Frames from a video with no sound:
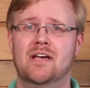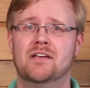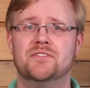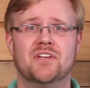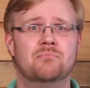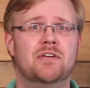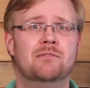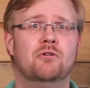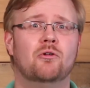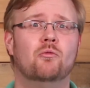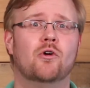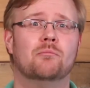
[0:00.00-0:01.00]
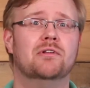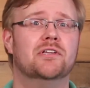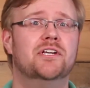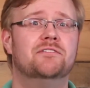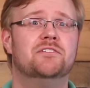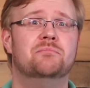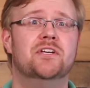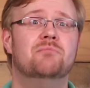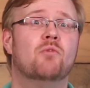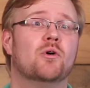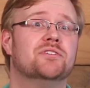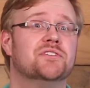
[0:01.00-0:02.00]
Some people were believed to be
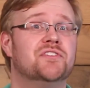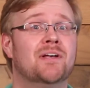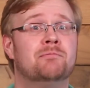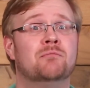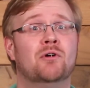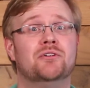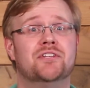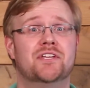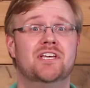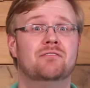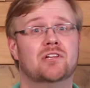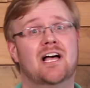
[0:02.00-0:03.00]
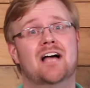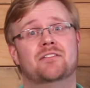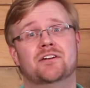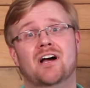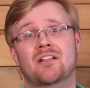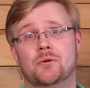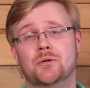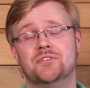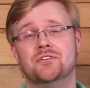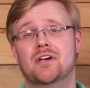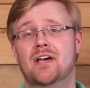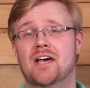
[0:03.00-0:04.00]
more susceptible to the evil eye than others,
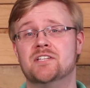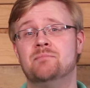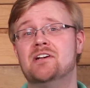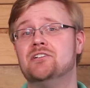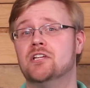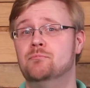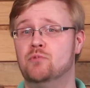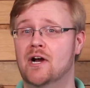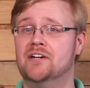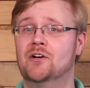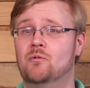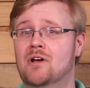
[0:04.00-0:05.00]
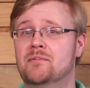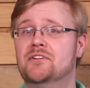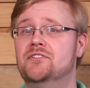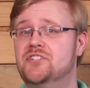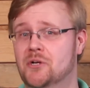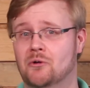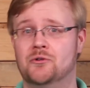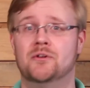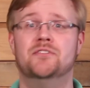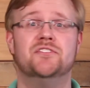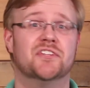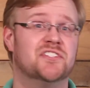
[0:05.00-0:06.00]
especially pregnant women,
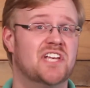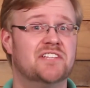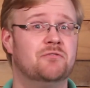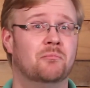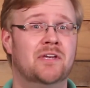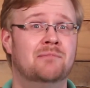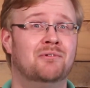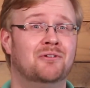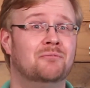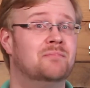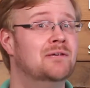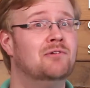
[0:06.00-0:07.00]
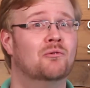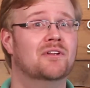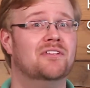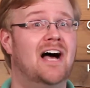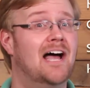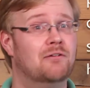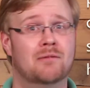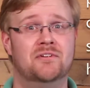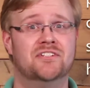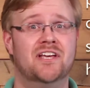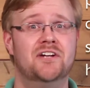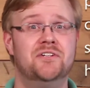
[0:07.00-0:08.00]
children, successful people, people with high
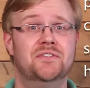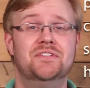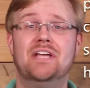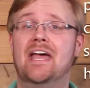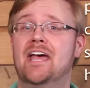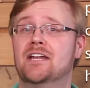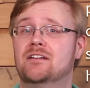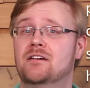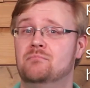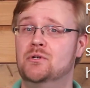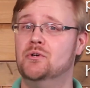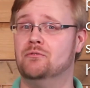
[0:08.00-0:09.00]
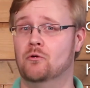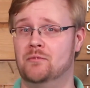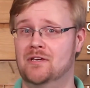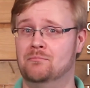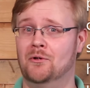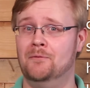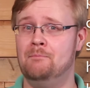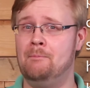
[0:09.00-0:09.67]
reputations, and beautiful people.